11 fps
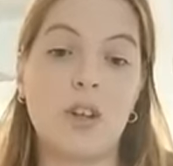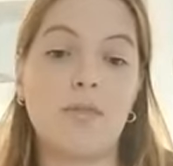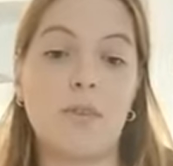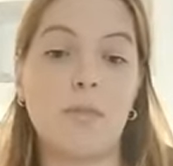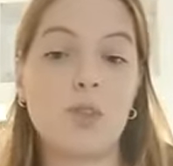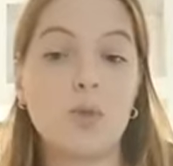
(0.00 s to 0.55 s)

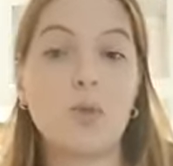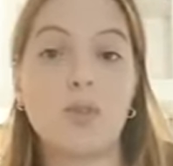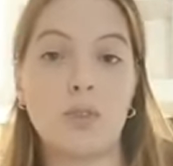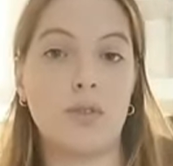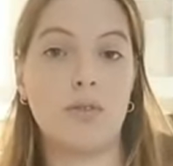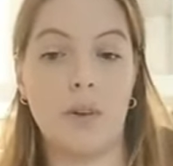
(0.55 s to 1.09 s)
from June
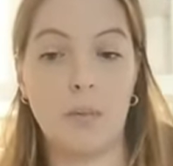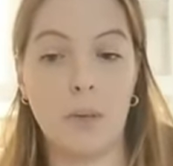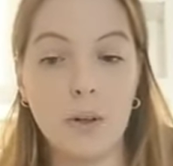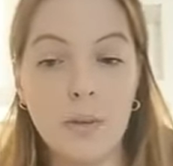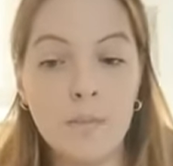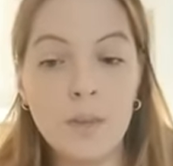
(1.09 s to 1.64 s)
to
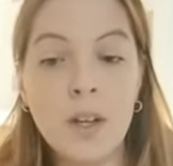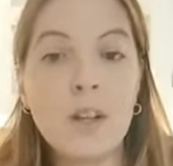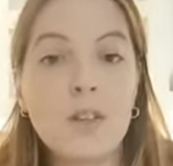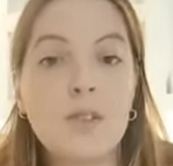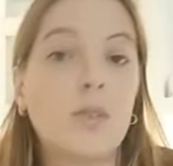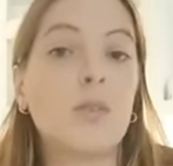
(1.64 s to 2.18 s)
November.
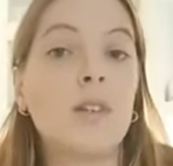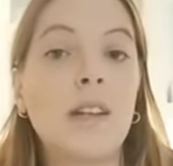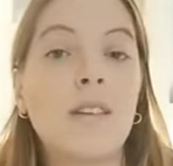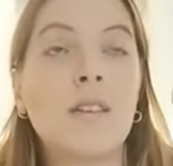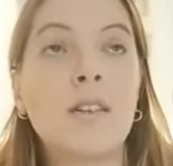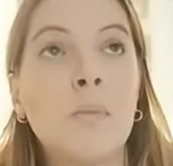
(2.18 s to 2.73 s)
So
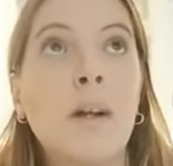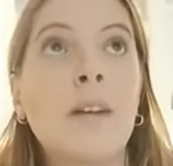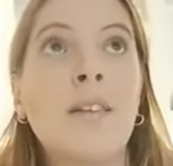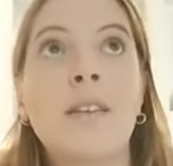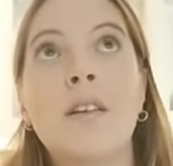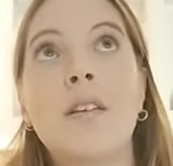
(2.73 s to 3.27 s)
these are the
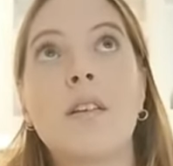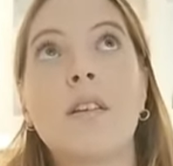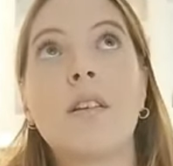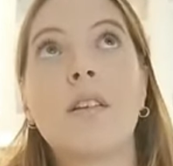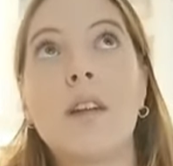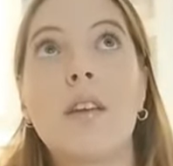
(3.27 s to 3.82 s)
months that's
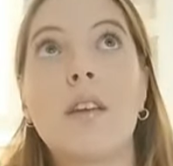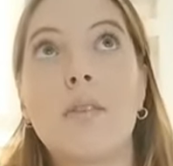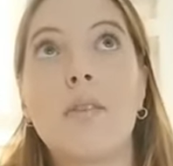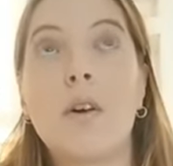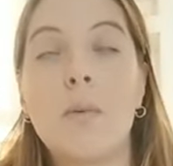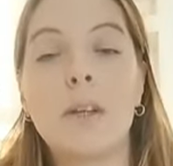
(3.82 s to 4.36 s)
not that
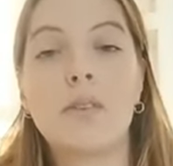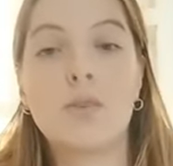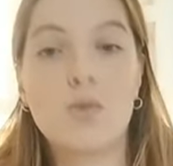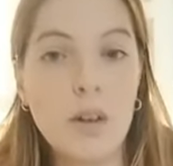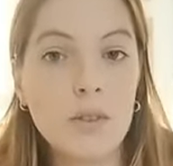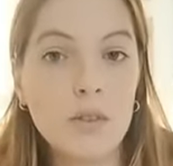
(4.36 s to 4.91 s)
recommended to
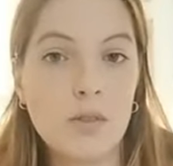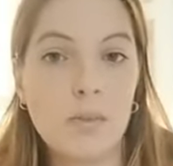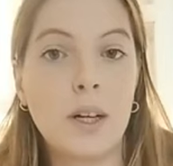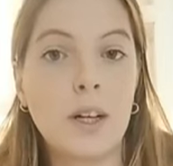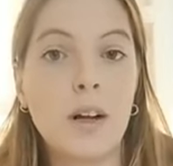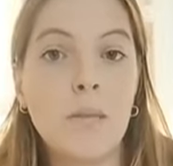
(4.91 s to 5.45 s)
travel to
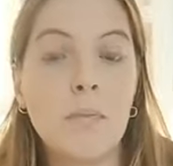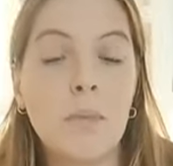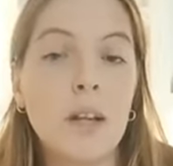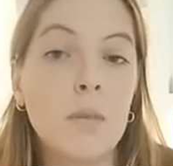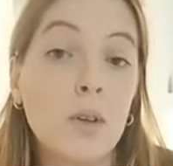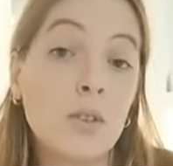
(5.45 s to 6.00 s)
Jamaica,
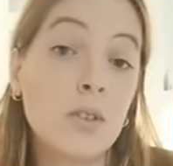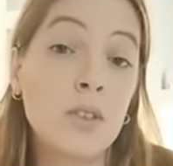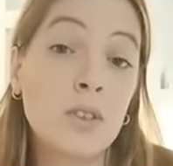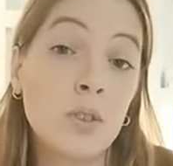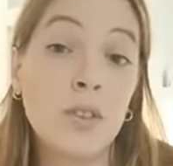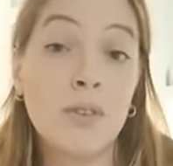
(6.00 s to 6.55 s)
mainly because
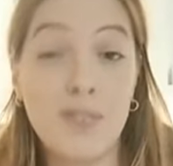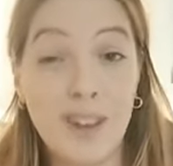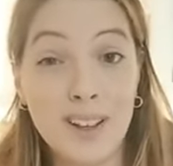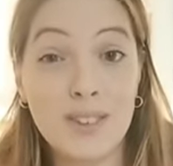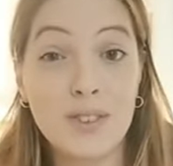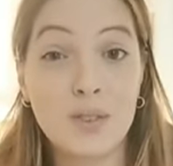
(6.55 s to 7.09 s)
also the
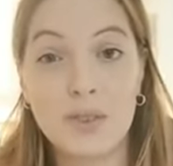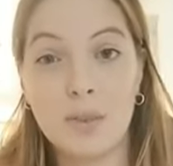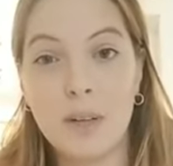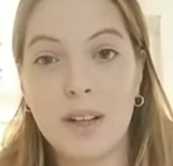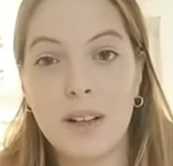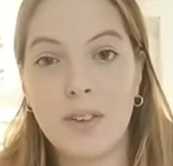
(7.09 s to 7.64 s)
flights to
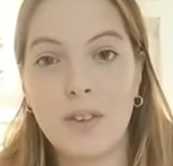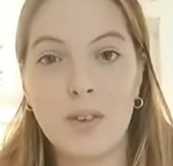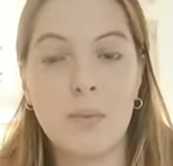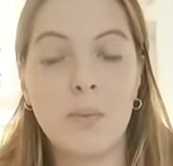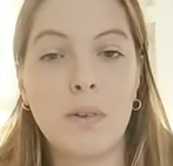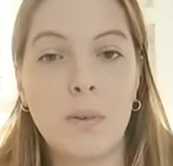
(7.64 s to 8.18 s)

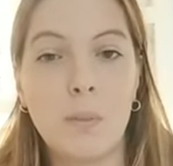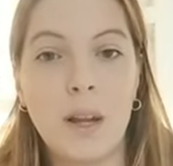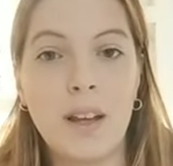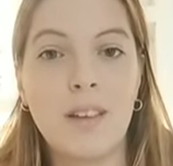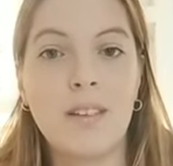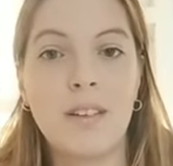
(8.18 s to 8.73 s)
Jamaica, the
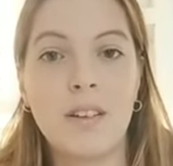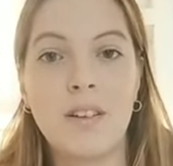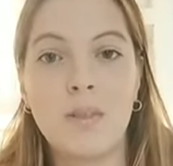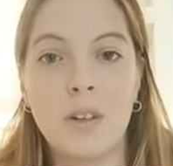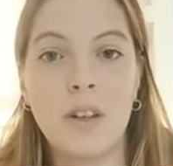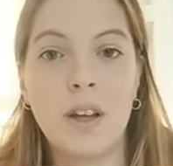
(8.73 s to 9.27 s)
planes and
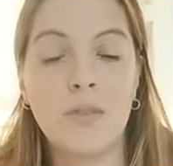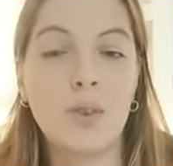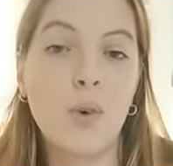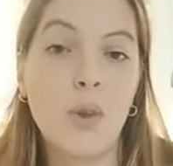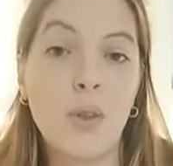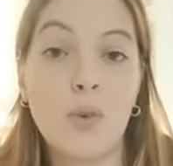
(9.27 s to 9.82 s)
what they have to
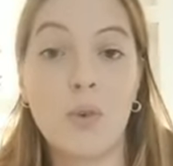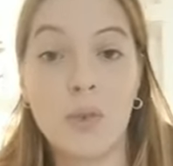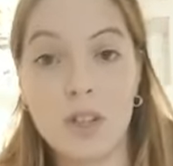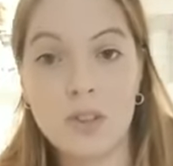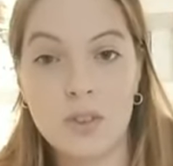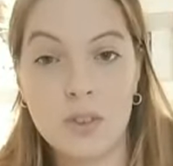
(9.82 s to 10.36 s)
go through to
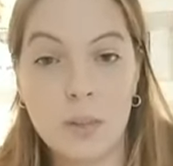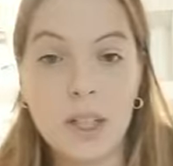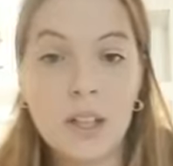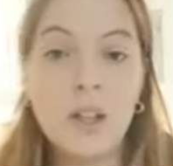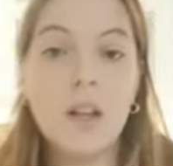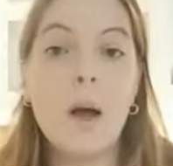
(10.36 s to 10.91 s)
reach to
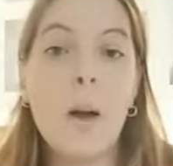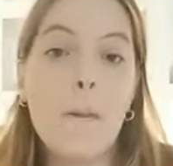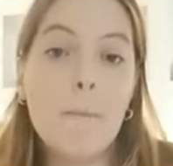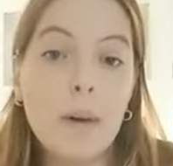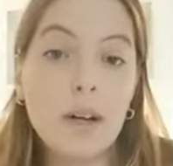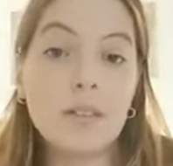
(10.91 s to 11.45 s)
Jamaica.
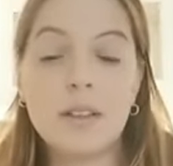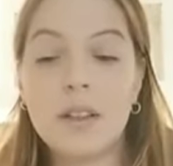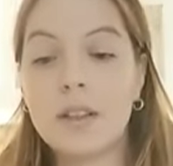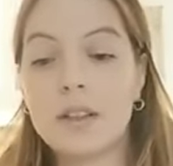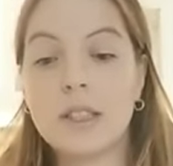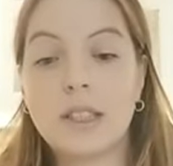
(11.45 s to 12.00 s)
But
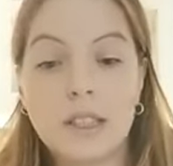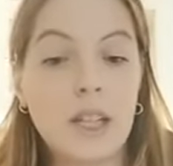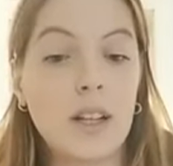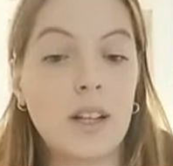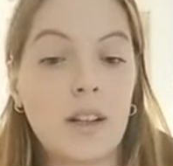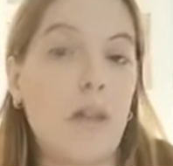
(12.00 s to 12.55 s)
it's
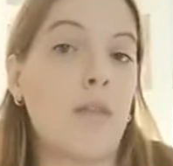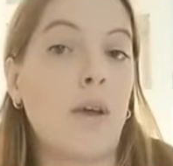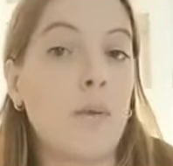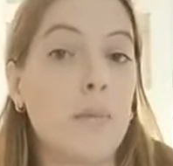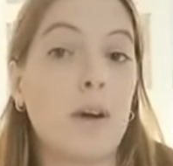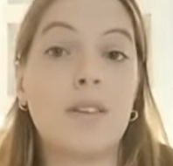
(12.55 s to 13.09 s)
still not
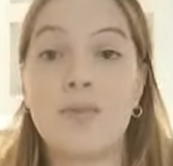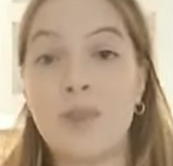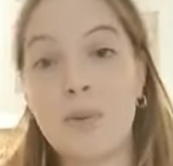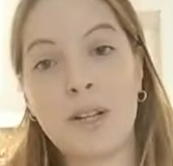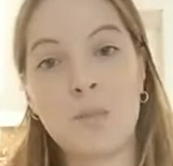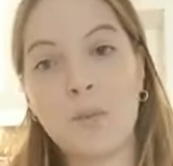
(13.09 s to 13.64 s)
that bad.
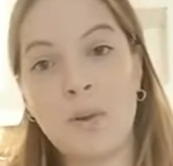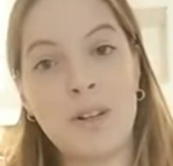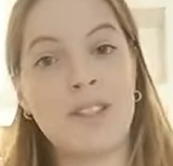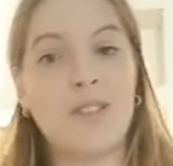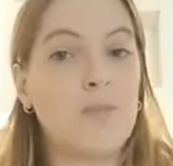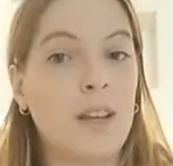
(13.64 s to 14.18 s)
From
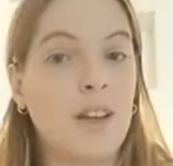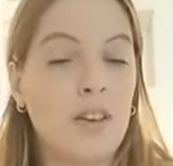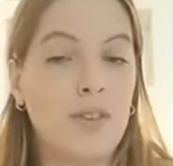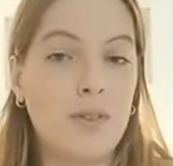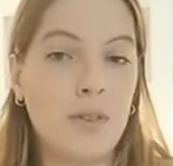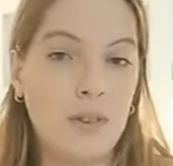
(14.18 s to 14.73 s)
experience, I've been
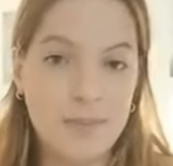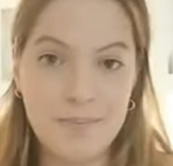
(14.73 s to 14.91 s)
here for